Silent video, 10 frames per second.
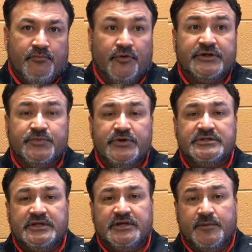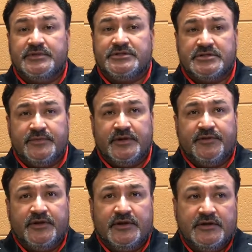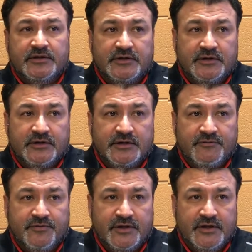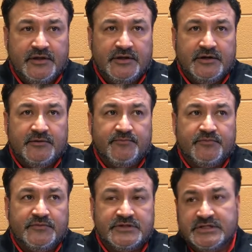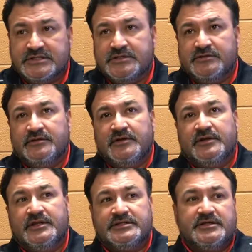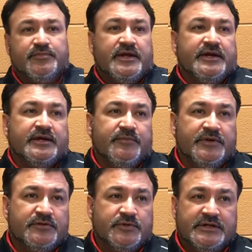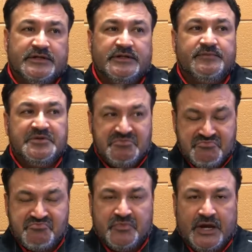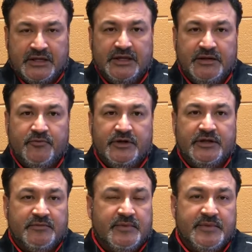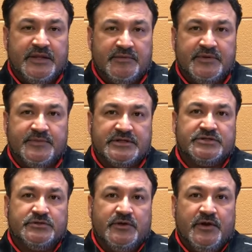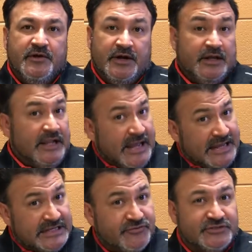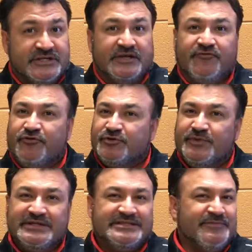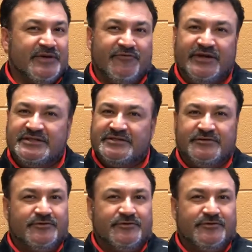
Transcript: Both experience and competition. I think if they just listen, apply, and commit to what I tell them, I can get them ready and maybe get them in the mix too. At least for a second. First place, I mean, vets,